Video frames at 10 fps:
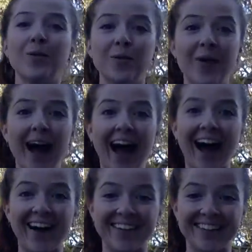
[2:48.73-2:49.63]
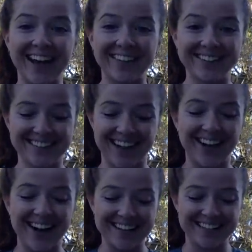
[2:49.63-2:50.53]
Wow, that was
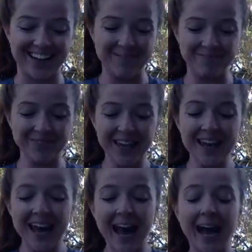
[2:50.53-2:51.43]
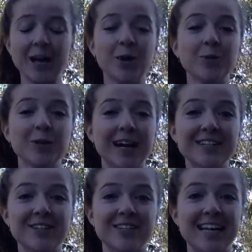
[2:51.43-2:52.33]
awesome. I hope you
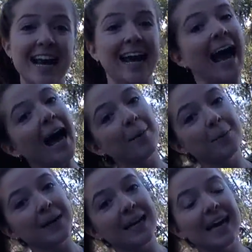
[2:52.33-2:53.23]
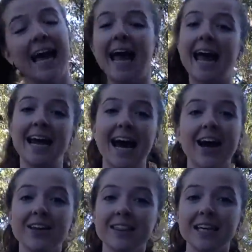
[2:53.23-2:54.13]
guys are staying happy and
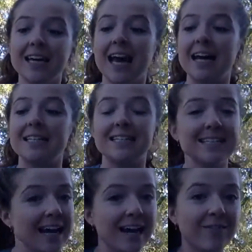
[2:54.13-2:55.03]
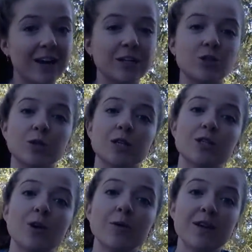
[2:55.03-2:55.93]
healthy and safe and doing
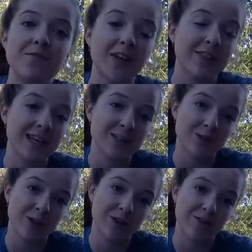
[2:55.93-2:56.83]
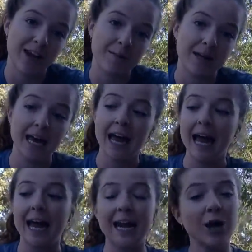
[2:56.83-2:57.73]
so many fun things with your family.
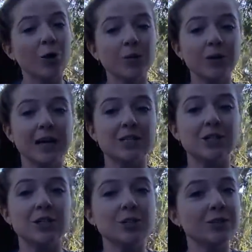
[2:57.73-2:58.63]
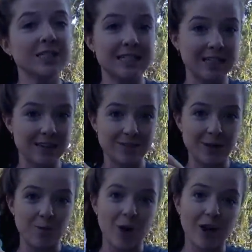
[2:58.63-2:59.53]
And I hope you guys choose to leave
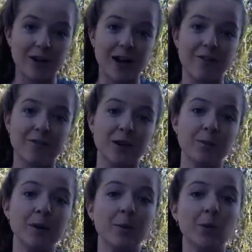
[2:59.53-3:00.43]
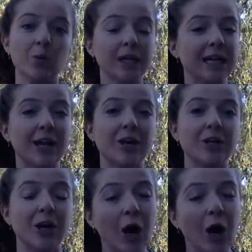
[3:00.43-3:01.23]
some water out for the people working on your